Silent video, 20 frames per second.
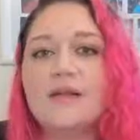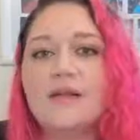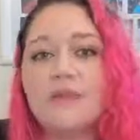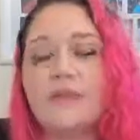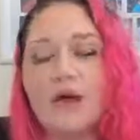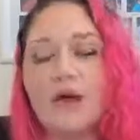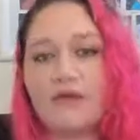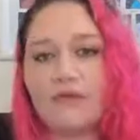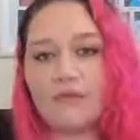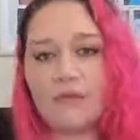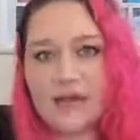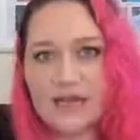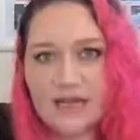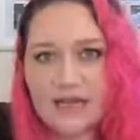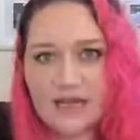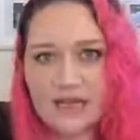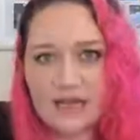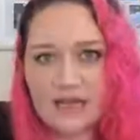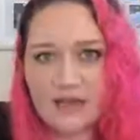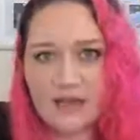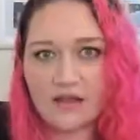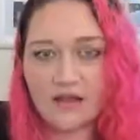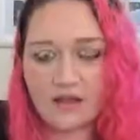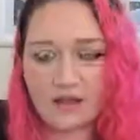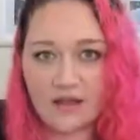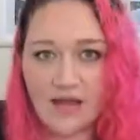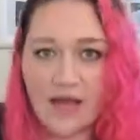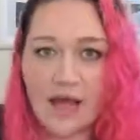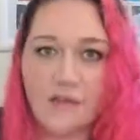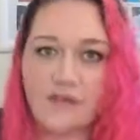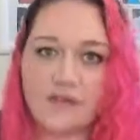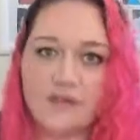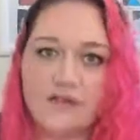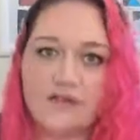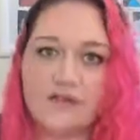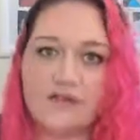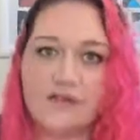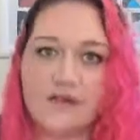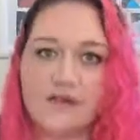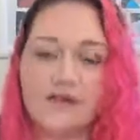by reading the
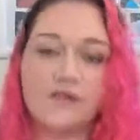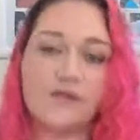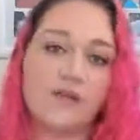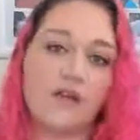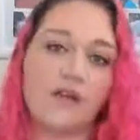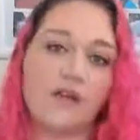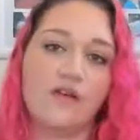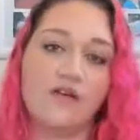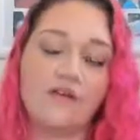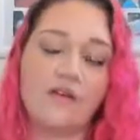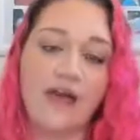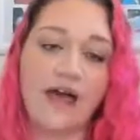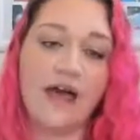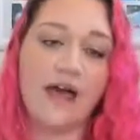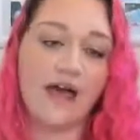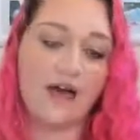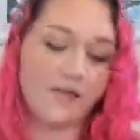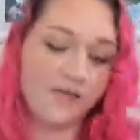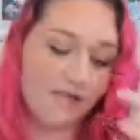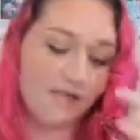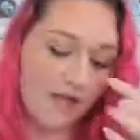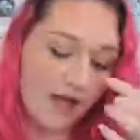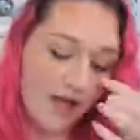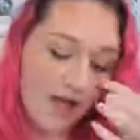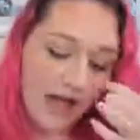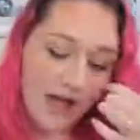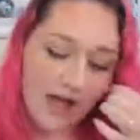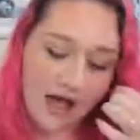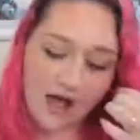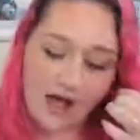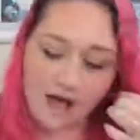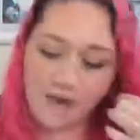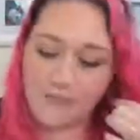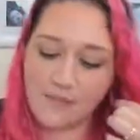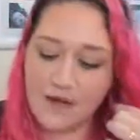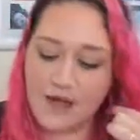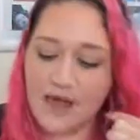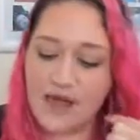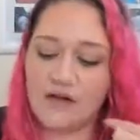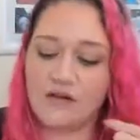captions that your videos have.
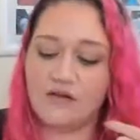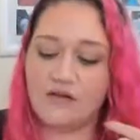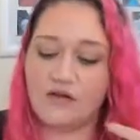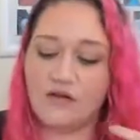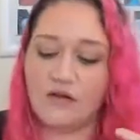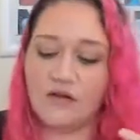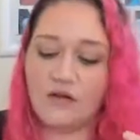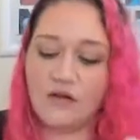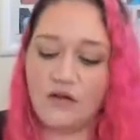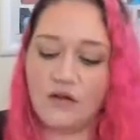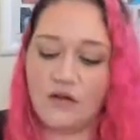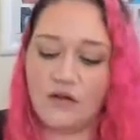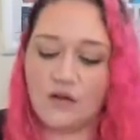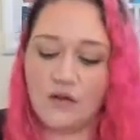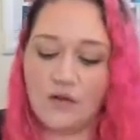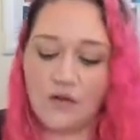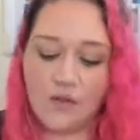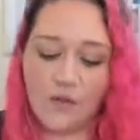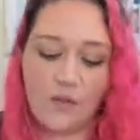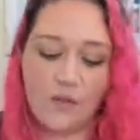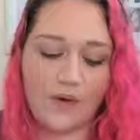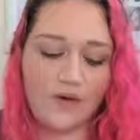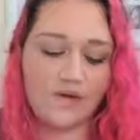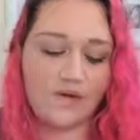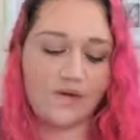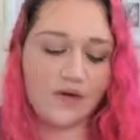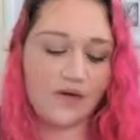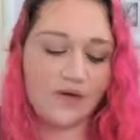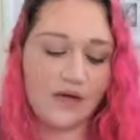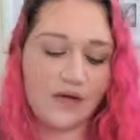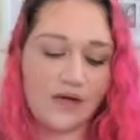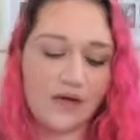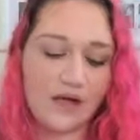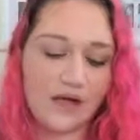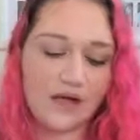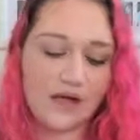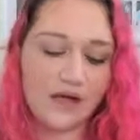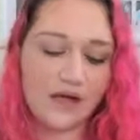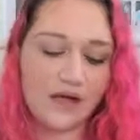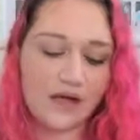And we're
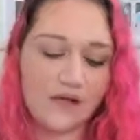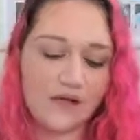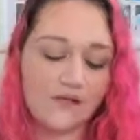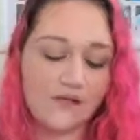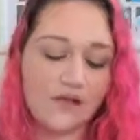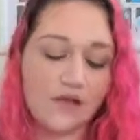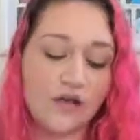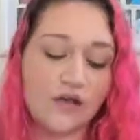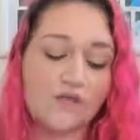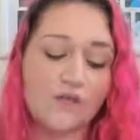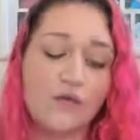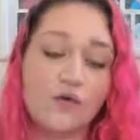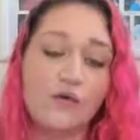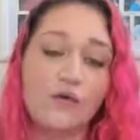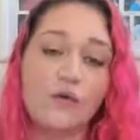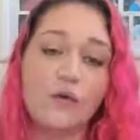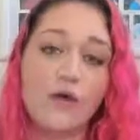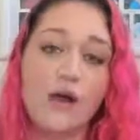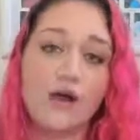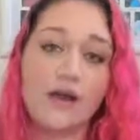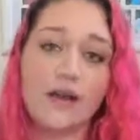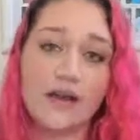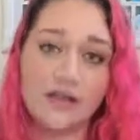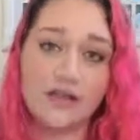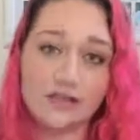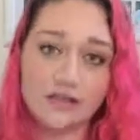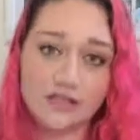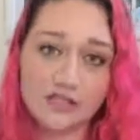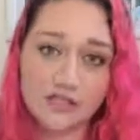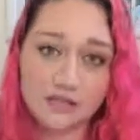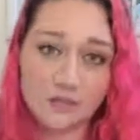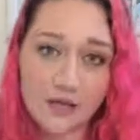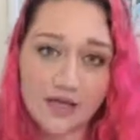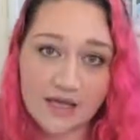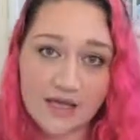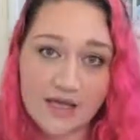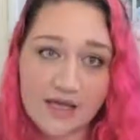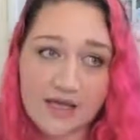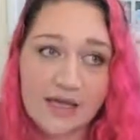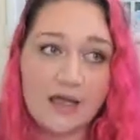very, if you are English
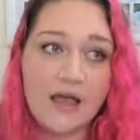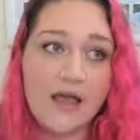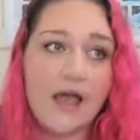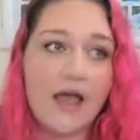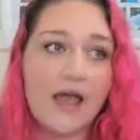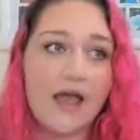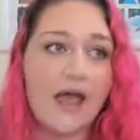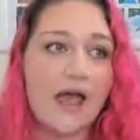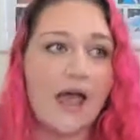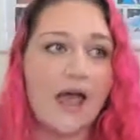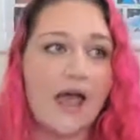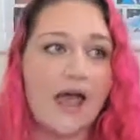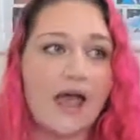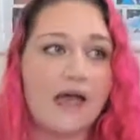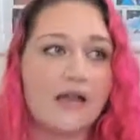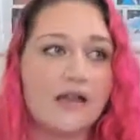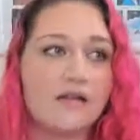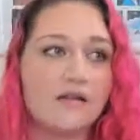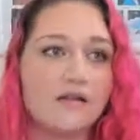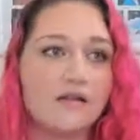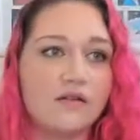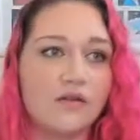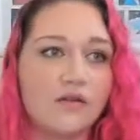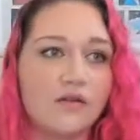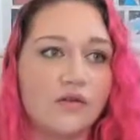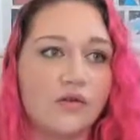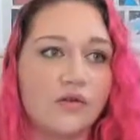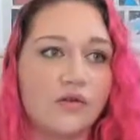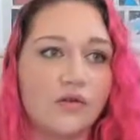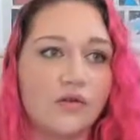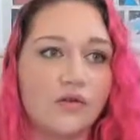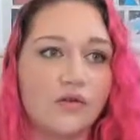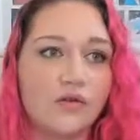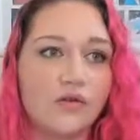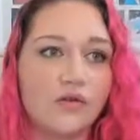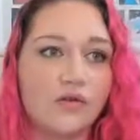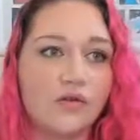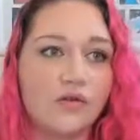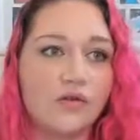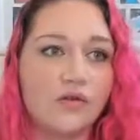speaking and
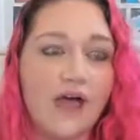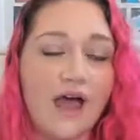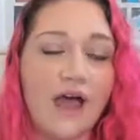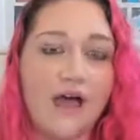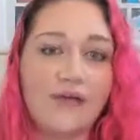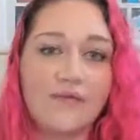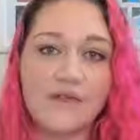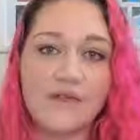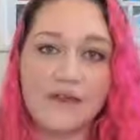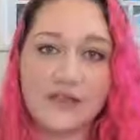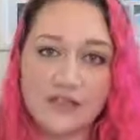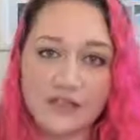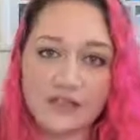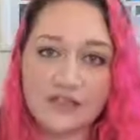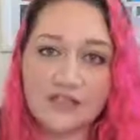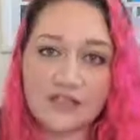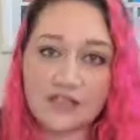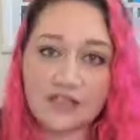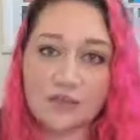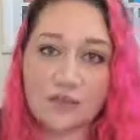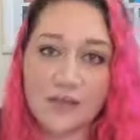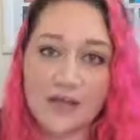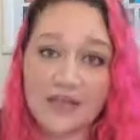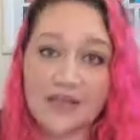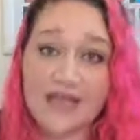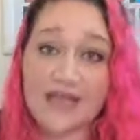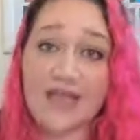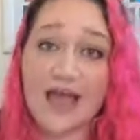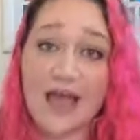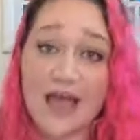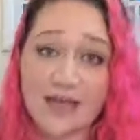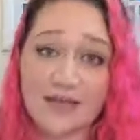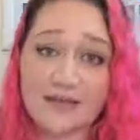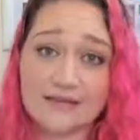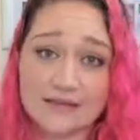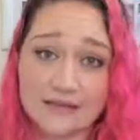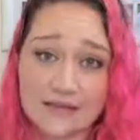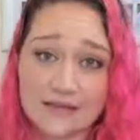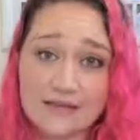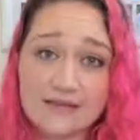you have an English speaking
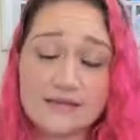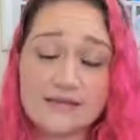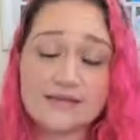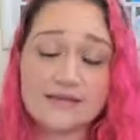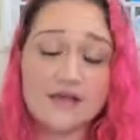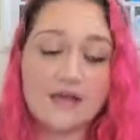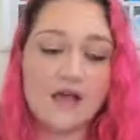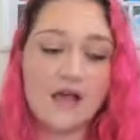accent,